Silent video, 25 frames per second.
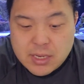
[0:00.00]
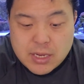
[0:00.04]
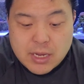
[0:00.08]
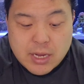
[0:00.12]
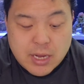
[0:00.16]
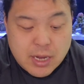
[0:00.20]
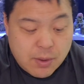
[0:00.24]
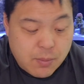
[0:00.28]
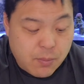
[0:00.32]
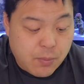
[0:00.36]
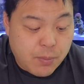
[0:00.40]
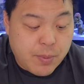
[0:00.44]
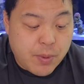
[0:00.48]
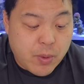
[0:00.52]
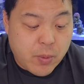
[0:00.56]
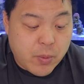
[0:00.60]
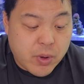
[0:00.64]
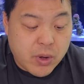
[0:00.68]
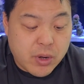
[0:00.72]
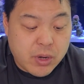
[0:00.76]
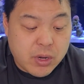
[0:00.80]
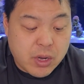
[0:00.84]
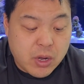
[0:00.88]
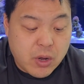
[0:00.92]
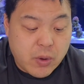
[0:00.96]
but we're
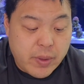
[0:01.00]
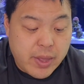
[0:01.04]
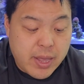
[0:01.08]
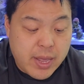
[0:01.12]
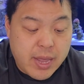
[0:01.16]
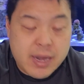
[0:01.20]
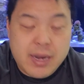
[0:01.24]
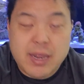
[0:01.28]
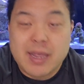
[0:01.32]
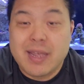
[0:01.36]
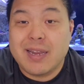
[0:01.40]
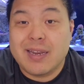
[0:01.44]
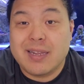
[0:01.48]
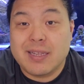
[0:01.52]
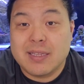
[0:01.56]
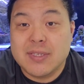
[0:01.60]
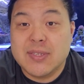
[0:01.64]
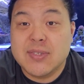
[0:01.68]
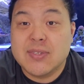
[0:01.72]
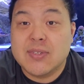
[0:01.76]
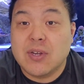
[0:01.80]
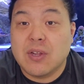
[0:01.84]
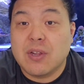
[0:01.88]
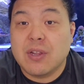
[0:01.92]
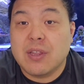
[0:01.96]
going to go ahead and
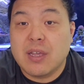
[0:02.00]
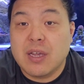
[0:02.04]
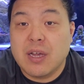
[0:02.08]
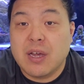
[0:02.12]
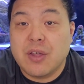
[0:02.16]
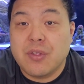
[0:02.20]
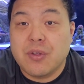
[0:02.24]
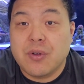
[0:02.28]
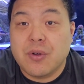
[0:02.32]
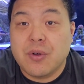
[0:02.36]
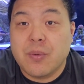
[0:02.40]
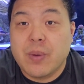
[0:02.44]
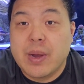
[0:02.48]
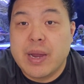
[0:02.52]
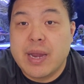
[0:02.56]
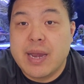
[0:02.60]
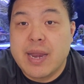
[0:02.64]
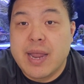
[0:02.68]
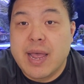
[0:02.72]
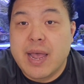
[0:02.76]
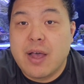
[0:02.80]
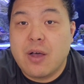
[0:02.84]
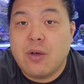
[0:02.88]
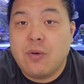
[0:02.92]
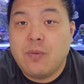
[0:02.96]
install the other right
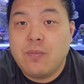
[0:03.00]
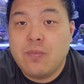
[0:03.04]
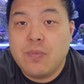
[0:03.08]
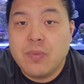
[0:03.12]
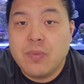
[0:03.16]
now.